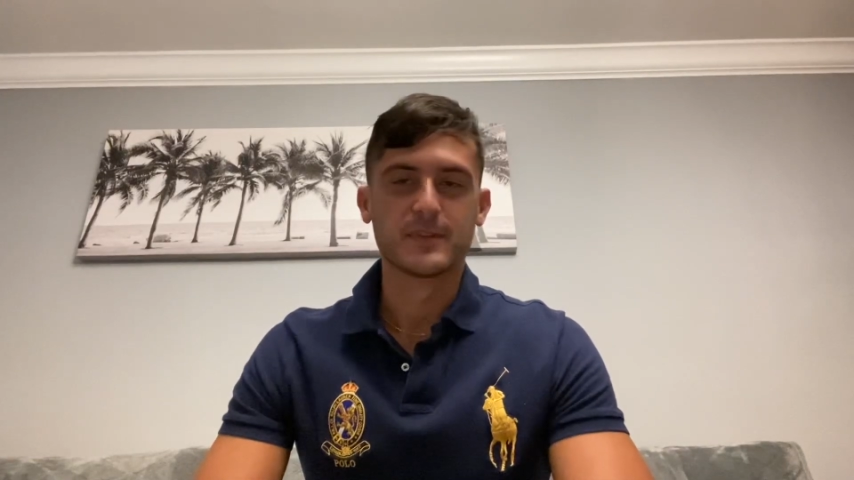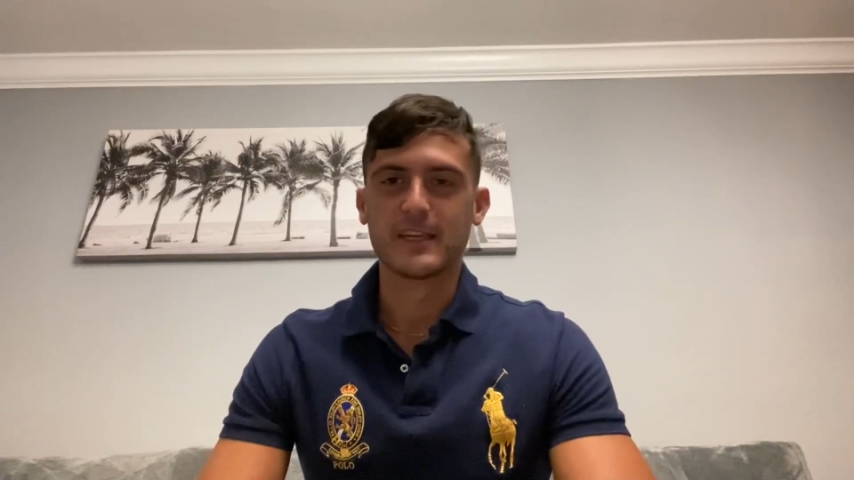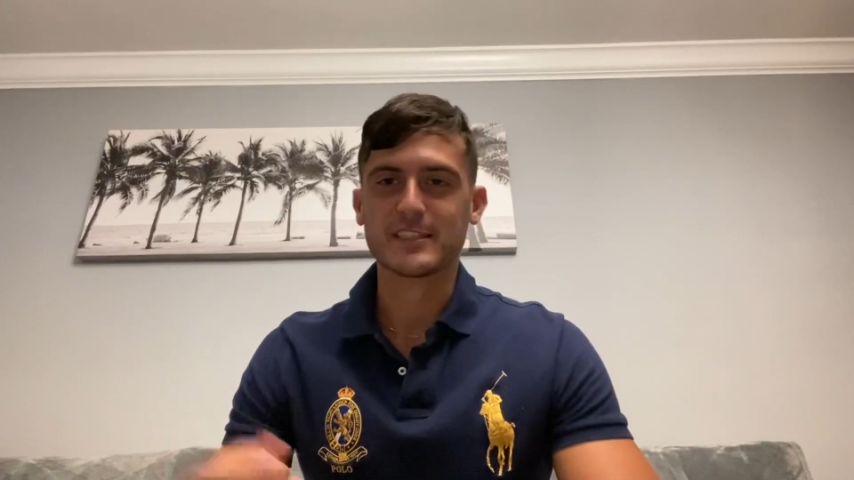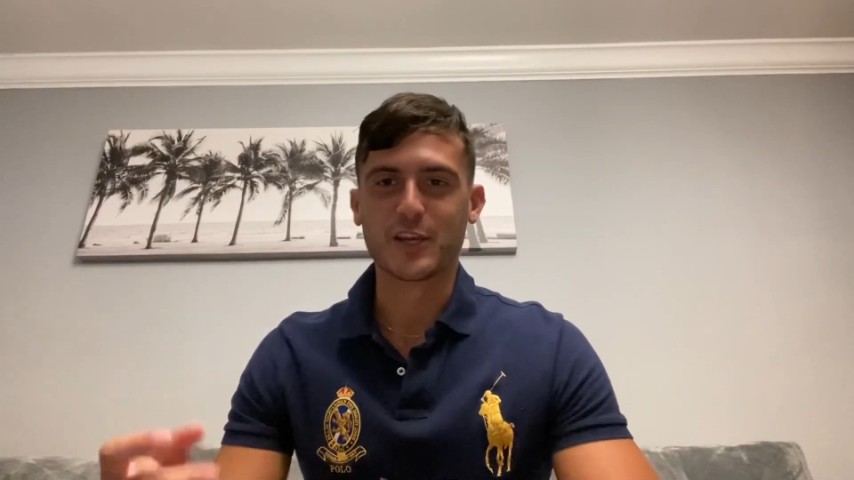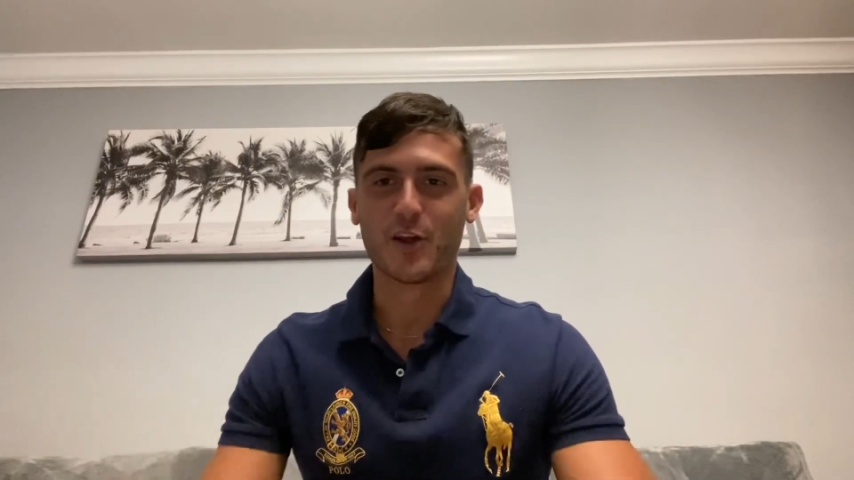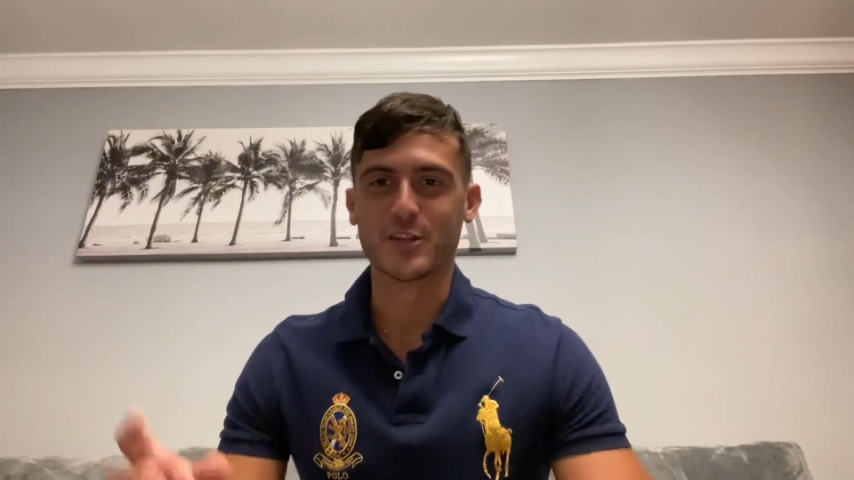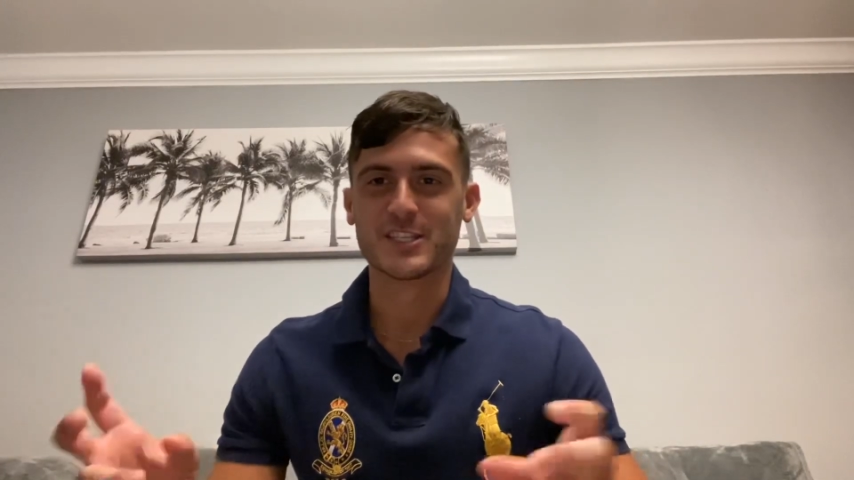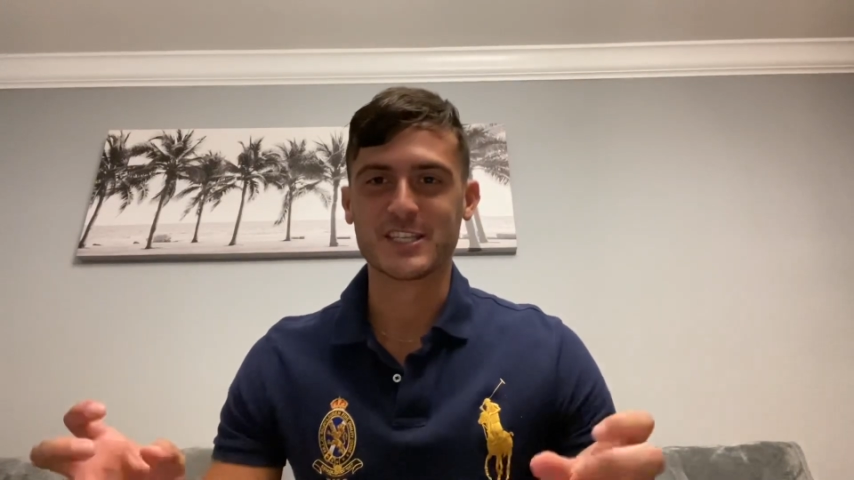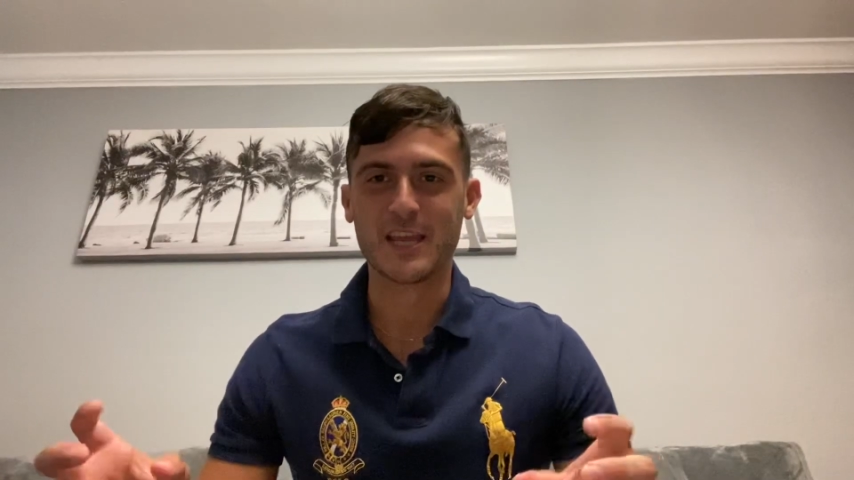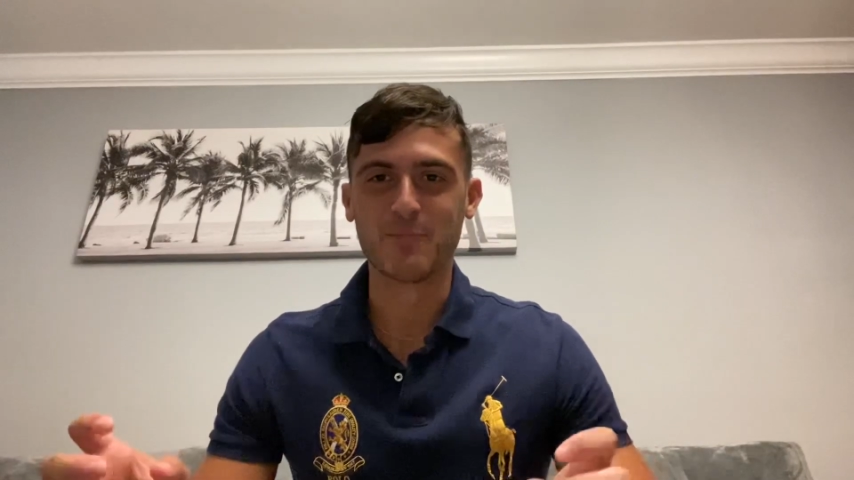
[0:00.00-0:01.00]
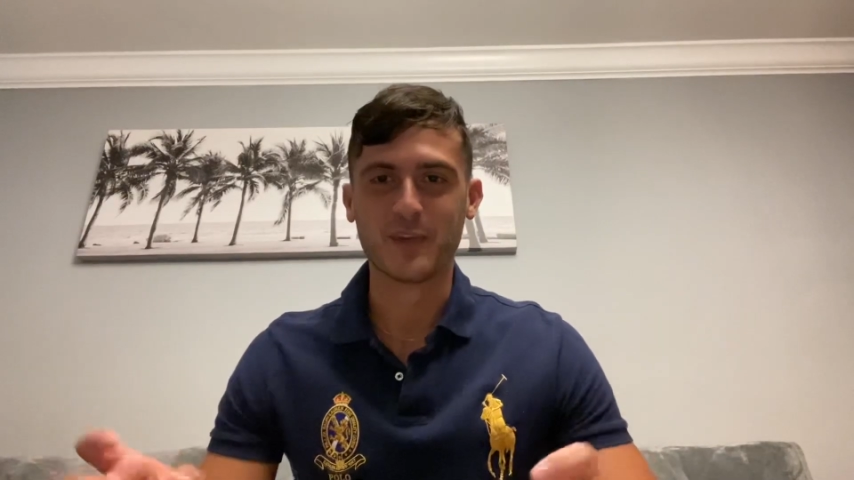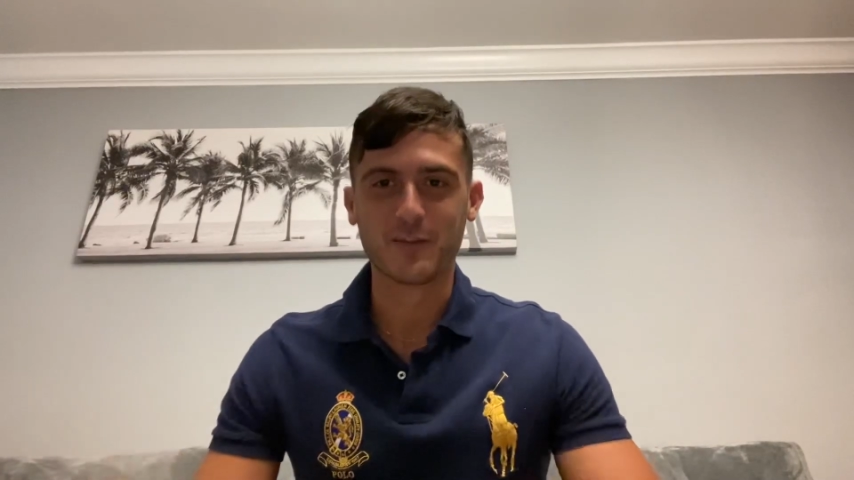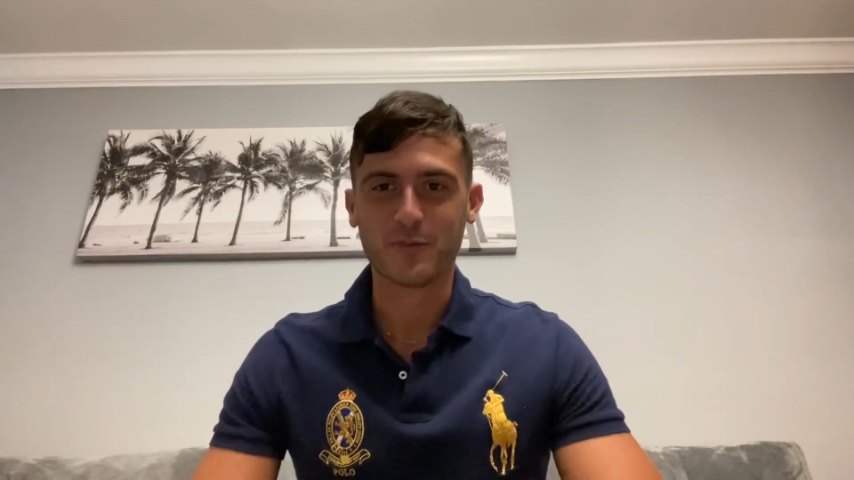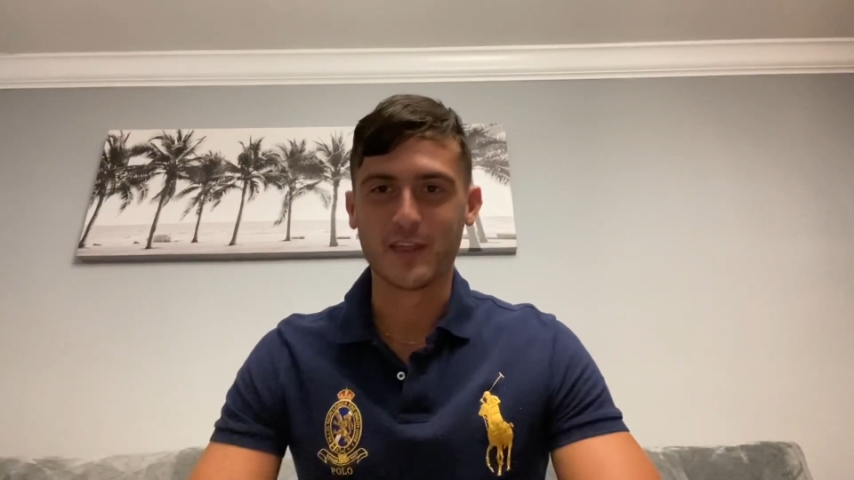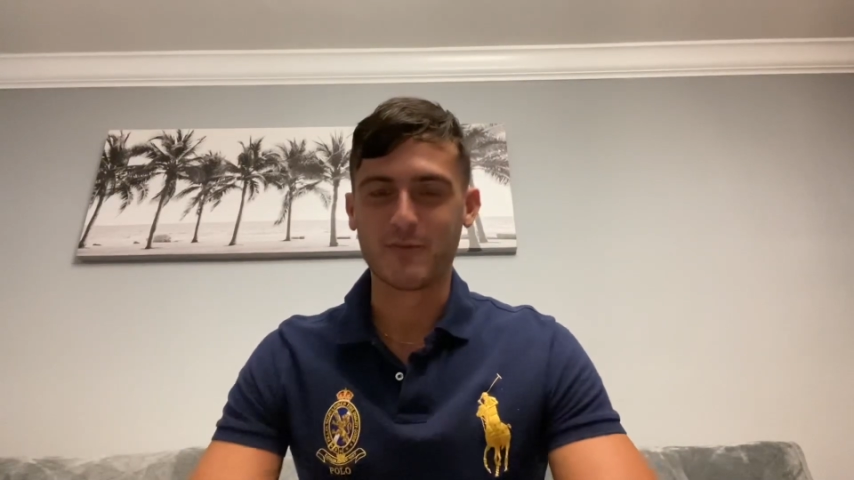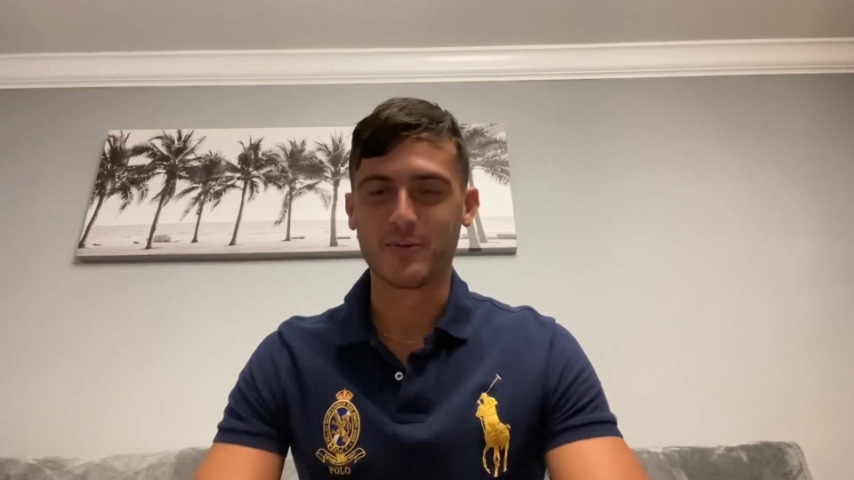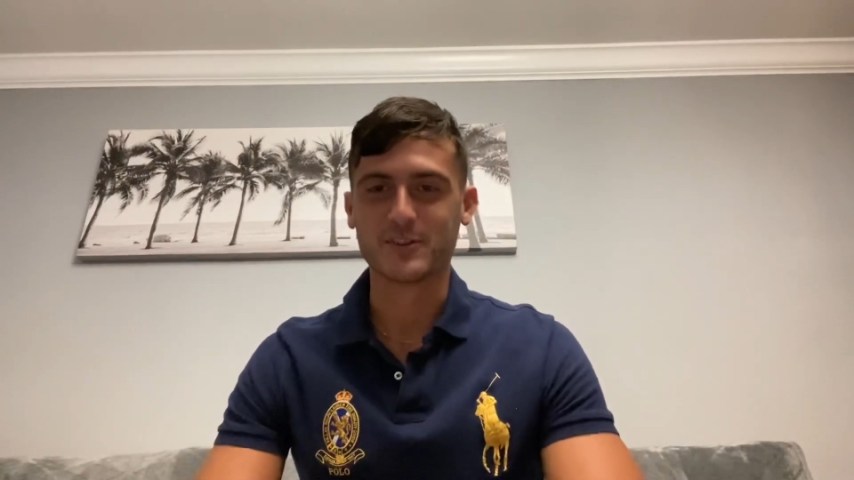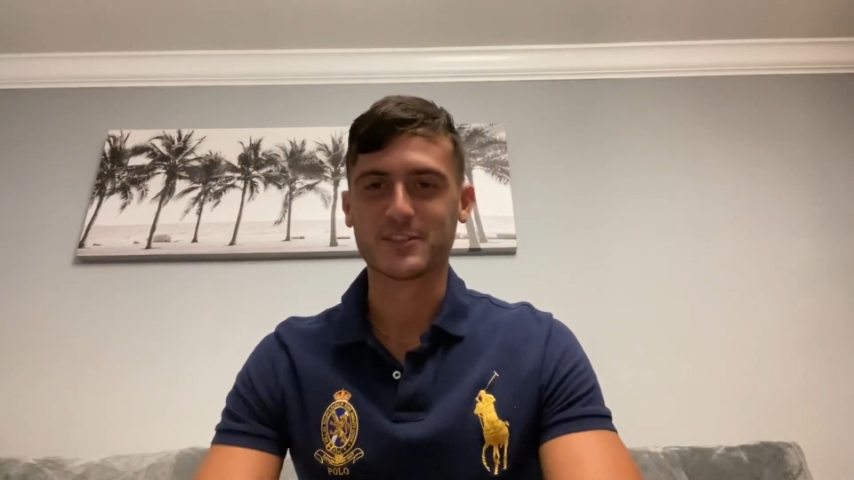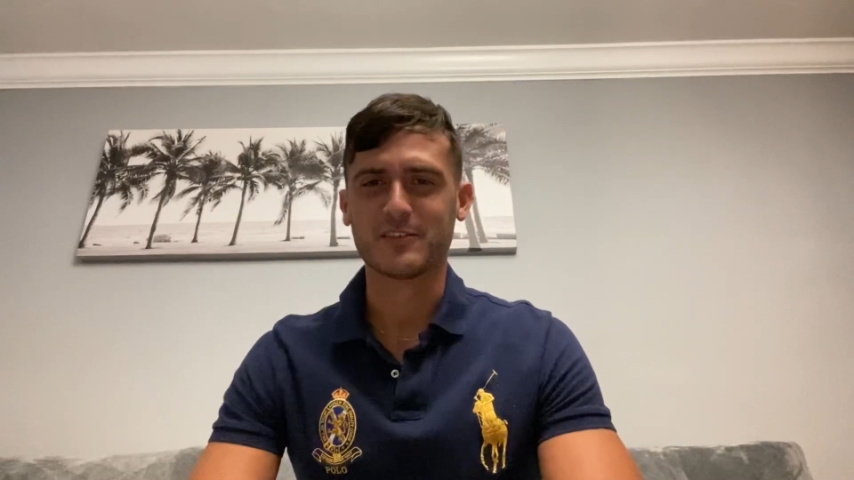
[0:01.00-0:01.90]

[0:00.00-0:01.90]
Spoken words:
as they call it, simping for that person.